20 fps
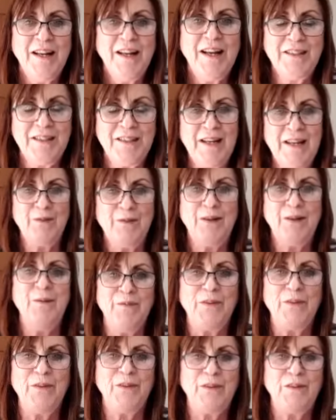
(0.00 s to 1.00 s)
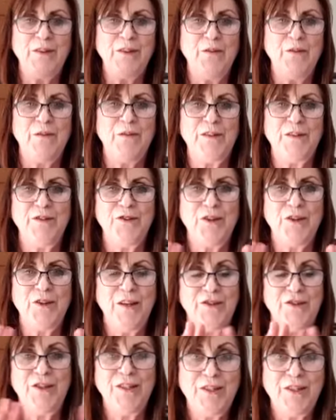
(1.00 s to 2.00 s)
has now come to the surface,
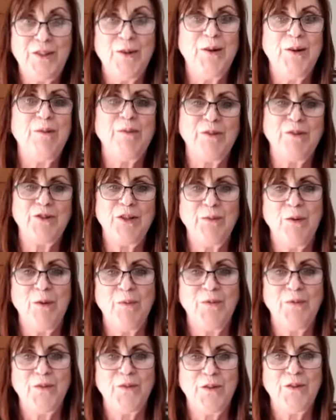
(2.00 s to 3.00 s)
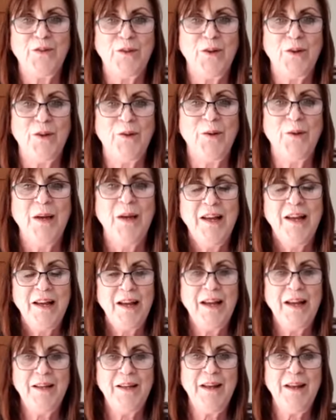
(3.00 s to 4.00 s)
and she's doing what she wants to do
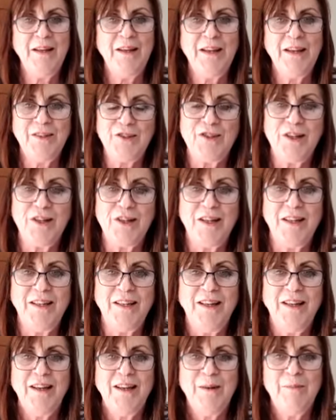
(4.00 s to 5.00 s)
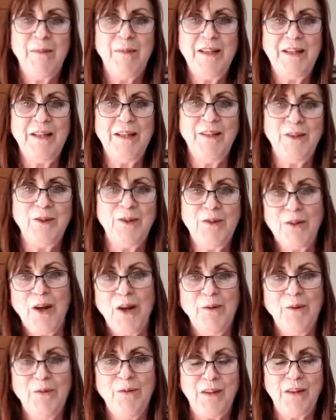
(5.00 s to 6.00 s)
and actually making a good
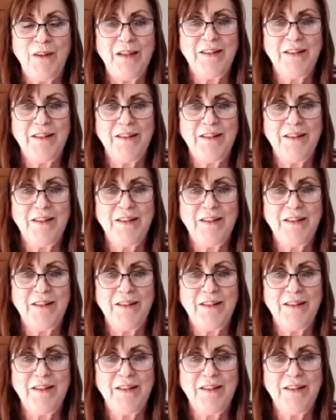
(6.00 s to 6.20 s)
go of it.